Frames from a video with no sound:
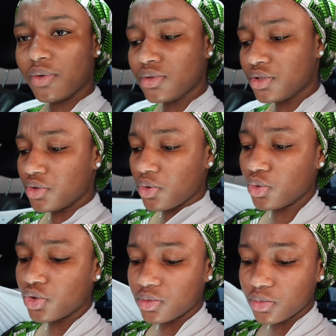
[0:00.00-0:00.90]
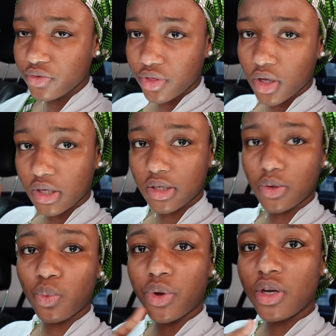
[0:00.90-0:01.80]
don't know who removed the
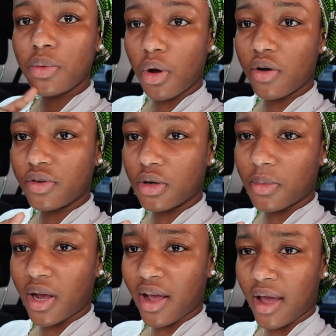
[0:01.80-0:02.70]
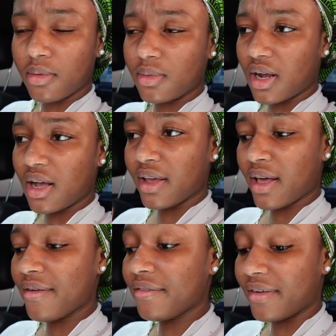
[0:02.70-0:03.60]
wind muff on my camera. I
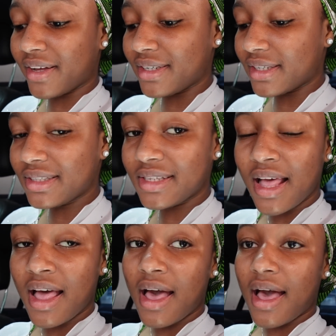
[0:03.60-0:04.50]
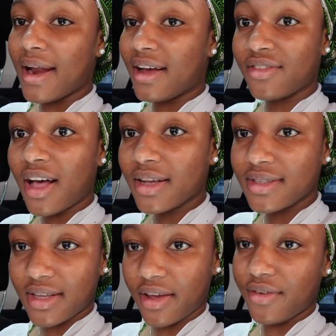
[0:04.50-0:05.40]
can't find it, and I've
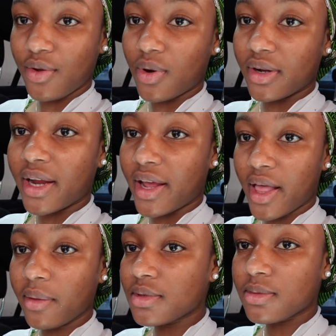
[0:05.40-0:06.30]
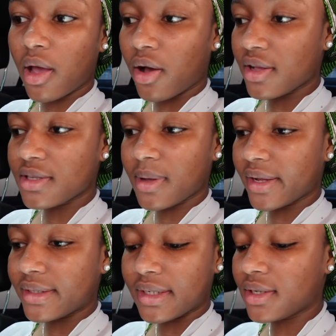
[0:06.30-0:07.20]
asked everyone that helps my
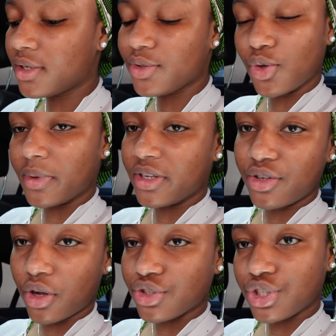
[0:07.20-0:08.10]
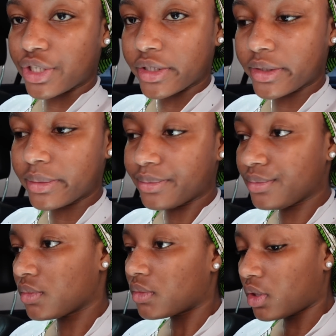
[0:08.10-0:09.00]
husband. Nobody touched it.
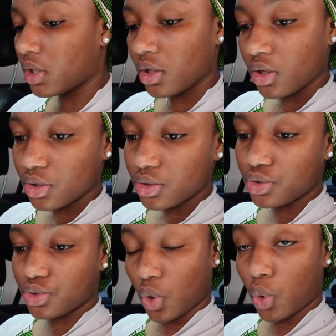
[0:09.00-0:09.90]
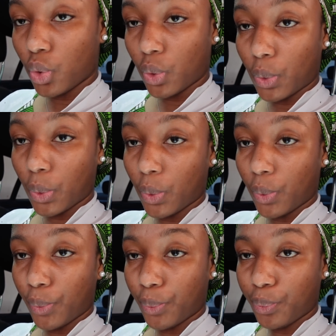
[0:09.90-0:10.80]
So
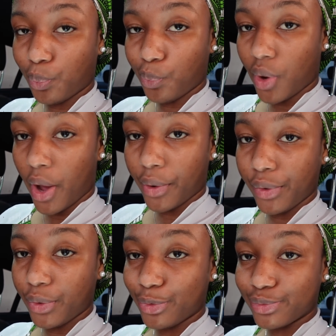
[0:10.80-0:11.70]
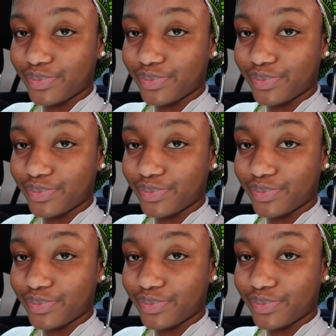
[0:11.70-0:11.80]
I don't know.